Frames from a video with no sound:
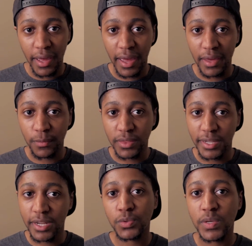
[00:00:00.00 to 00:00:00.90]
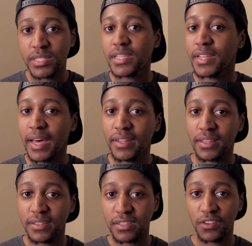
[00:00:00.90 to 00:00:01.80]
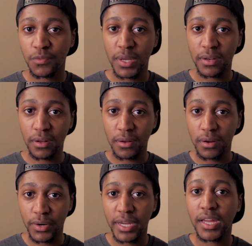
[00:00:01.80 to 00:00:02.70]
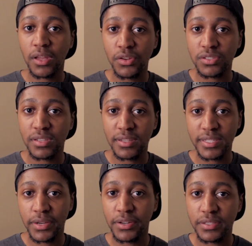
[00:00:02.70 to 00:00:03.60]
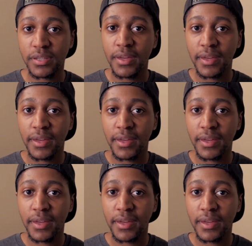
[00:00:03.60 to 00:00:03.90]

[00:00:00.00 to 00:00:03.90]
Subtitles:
And with the little tweaks to the ending, this could have been a great conclusion to the series.